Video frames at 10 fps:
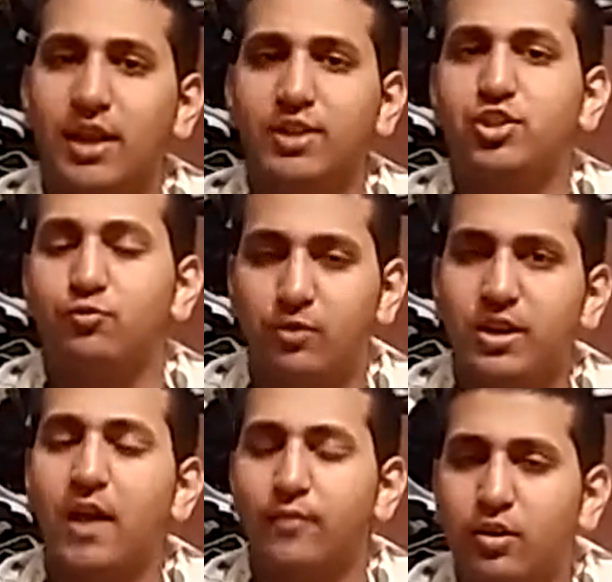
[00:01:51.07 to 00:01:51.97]
H or
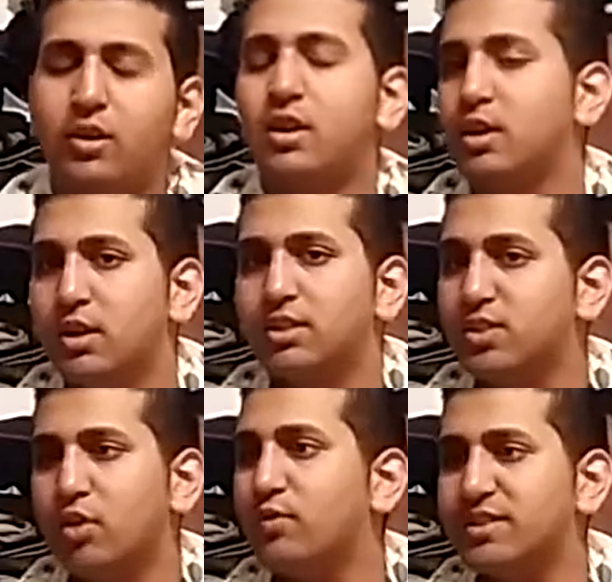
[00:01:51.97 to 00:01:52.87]
whatever.
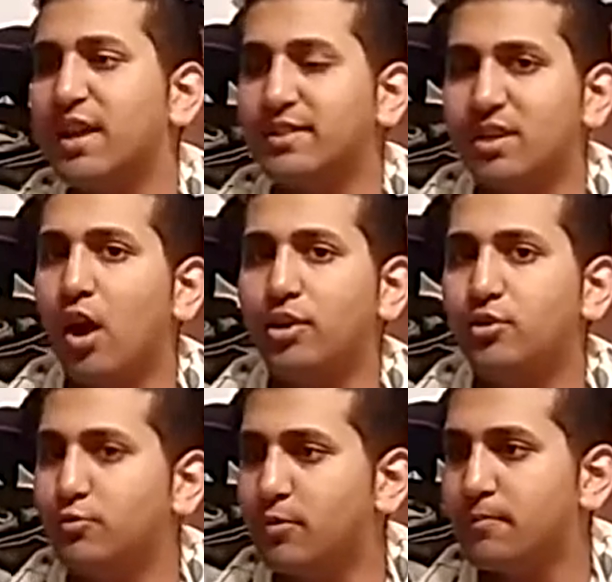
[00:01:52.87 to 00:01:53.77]
So what does that tell
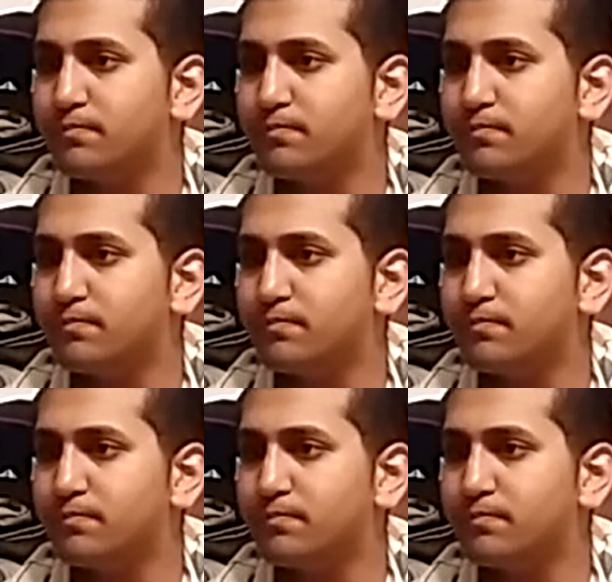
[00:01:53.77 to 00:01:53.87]
you?